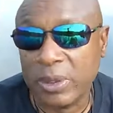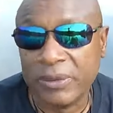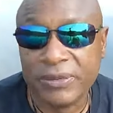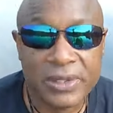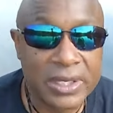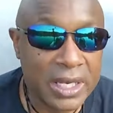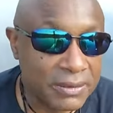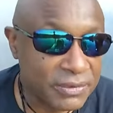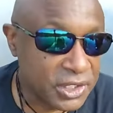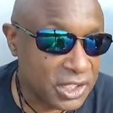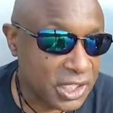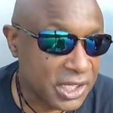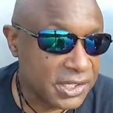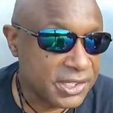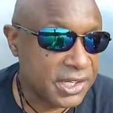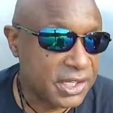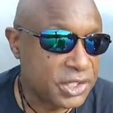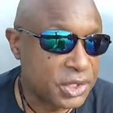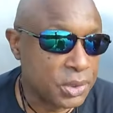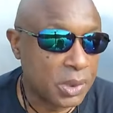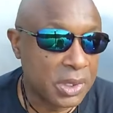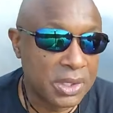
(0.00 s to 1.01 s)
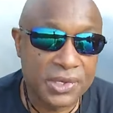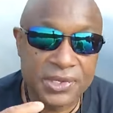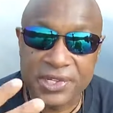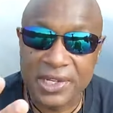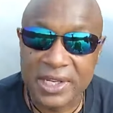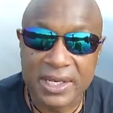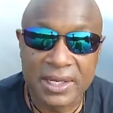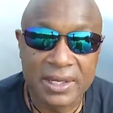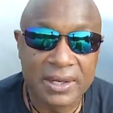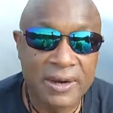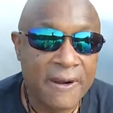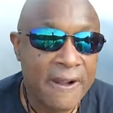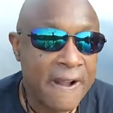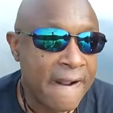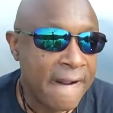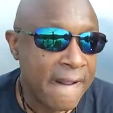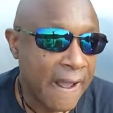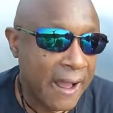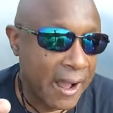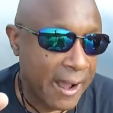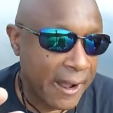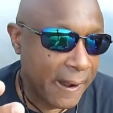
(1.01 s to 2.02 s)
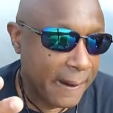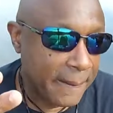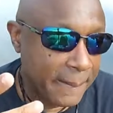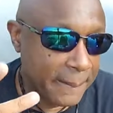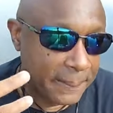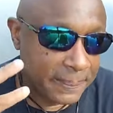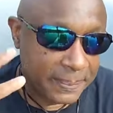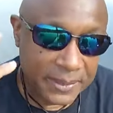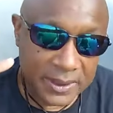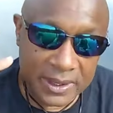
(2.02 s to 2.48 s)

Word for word: If you have jigs that you want to sell, um,